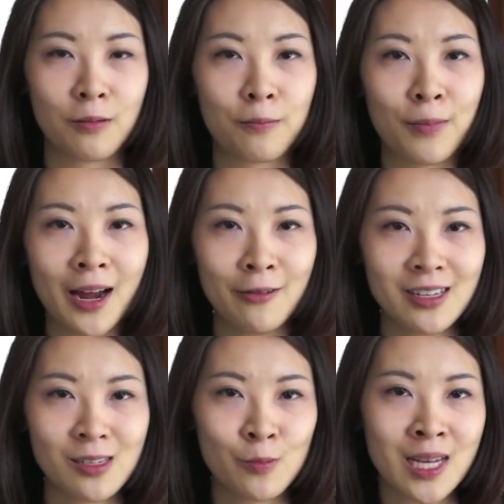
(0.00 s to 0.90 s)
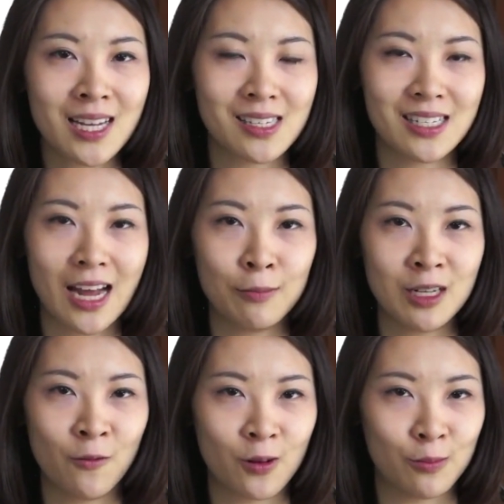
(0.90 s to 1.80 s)
My recipe is
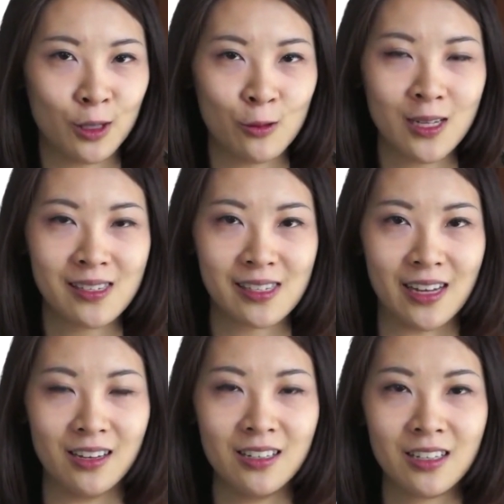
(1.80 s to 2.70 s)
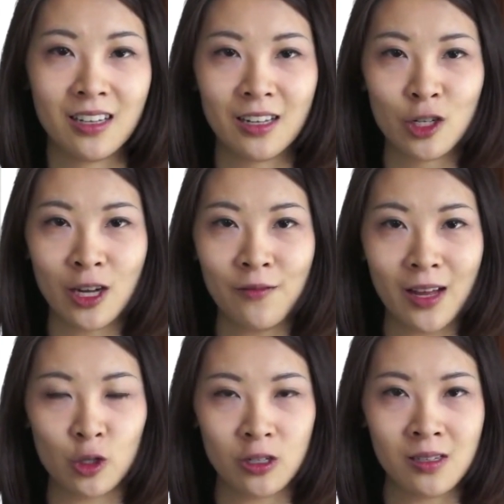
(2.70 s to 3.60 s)
adapted from Lucas Sin, chef
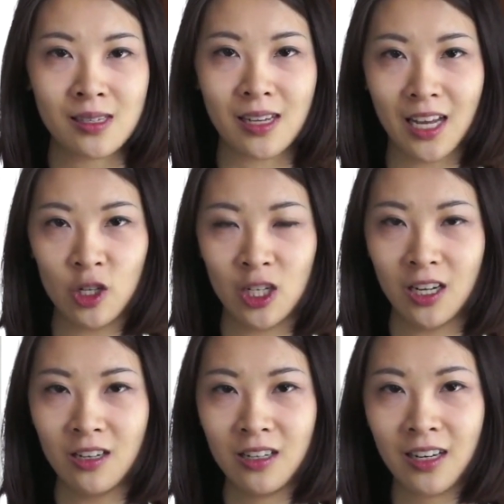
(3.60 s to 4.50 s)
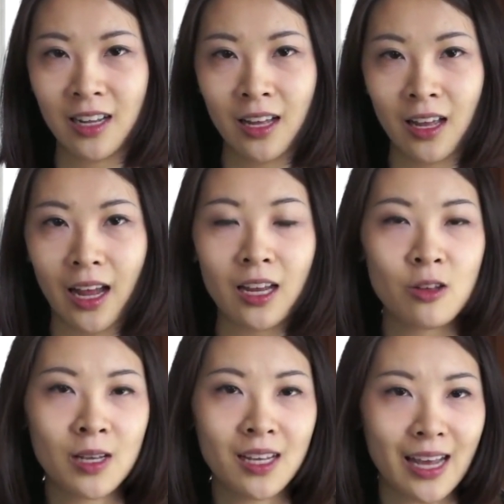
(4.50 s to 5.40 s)
at Junzi Kitchen, and
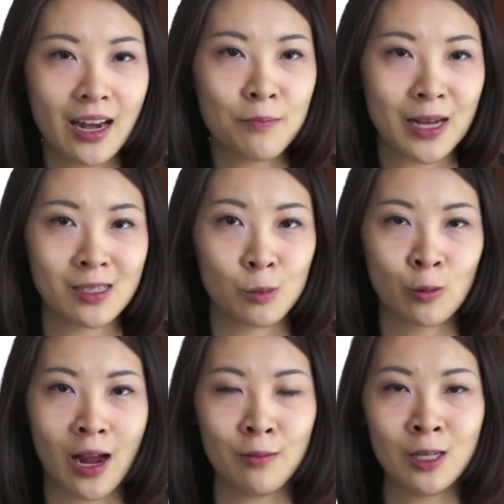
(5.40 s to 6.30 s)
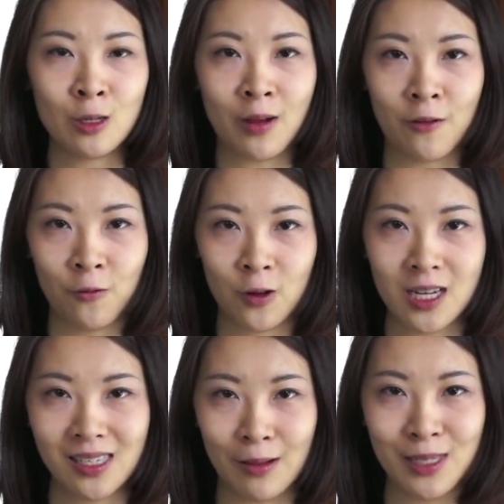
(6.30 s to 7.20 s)
you can get it by subscribing to my
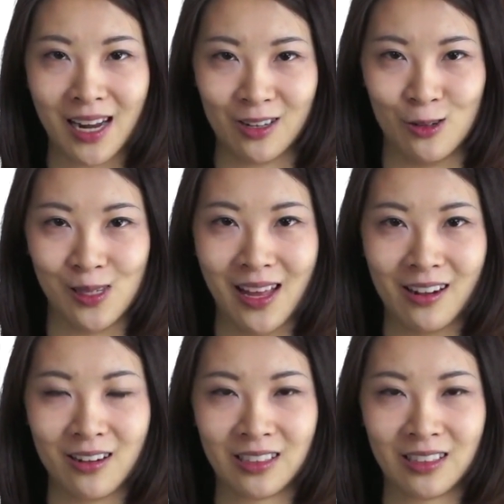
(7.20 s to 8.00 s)
free Substack newsletter.